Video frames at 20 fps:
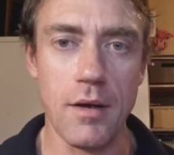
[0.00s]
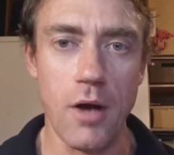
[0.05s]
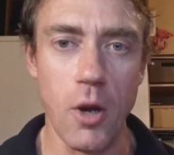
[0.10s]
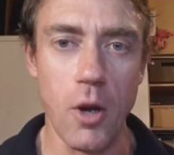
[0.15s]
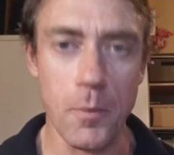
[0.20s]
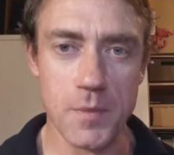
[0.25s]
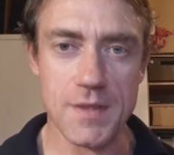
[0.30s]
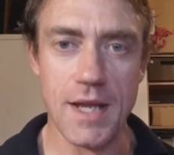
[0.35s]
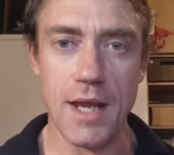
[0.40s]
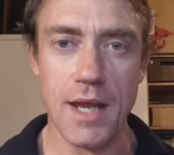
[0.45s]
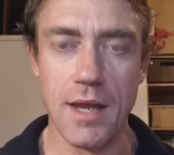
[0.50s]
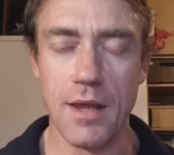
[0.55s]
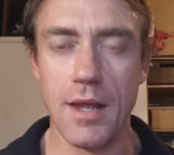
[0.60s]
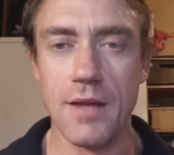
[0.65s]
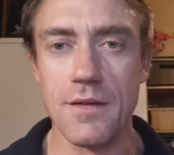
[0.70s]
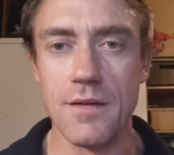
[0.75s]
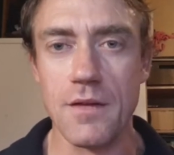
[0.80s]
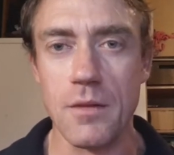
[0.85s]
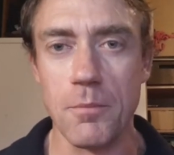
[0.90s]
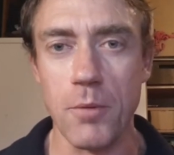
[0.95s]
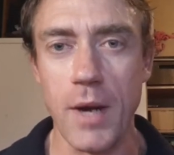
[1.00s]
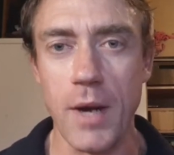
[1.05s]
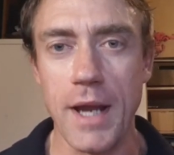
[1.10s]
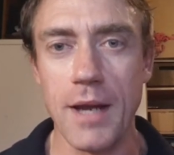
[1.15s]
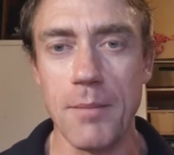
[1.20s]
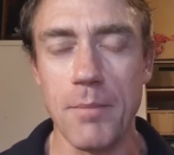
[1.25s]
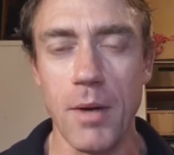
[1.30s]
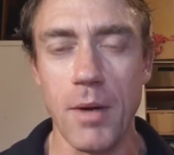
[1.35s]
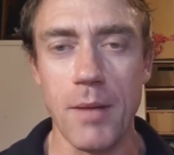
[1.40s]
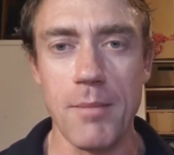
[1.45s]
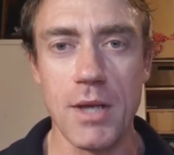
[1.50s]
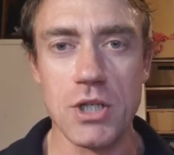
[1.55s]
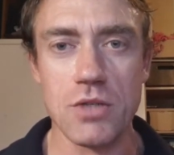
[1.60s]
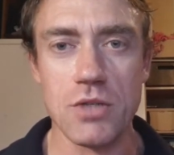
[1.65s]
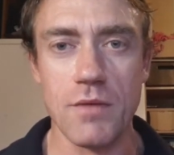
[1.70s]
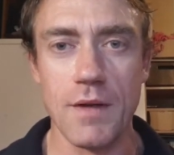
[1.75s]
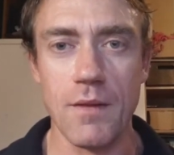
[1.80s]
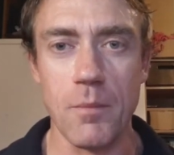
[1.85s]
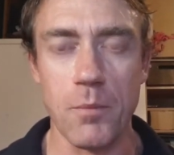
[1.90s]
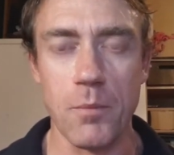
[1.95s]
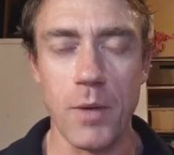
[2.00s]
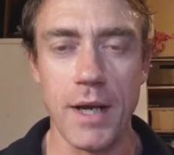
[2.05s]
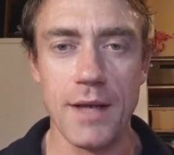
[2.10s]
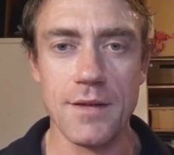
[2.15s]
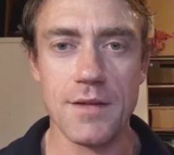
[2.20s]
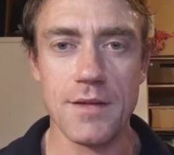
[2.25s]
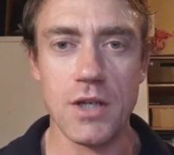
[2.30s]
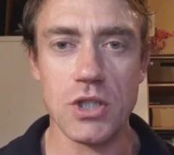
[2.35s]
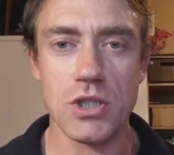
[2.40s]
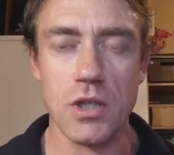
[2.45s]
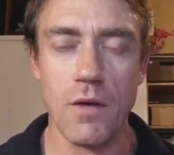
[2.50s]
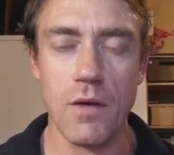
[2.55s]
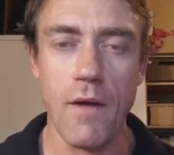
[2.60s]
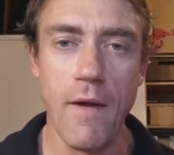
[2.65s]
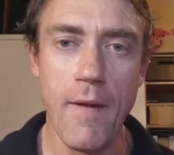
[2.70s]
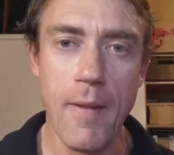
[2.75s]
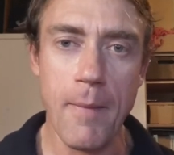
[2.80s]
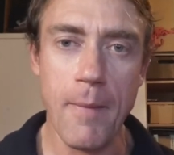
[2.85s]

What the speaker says: uptake into the brain by measuring the brain tissue.